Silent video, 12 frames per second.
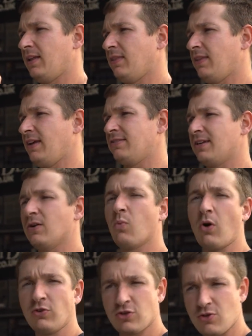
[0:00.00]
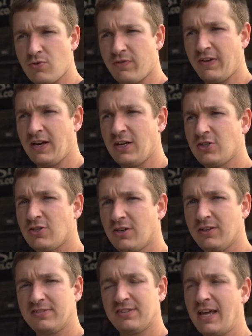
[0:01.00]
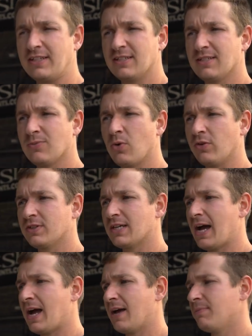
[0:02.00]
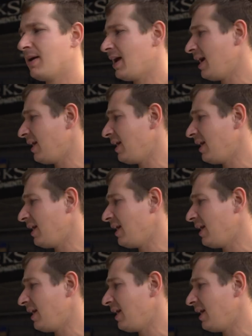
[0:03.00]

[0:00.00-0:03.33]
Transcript: These did a 1-2 finish at Snetterton one time,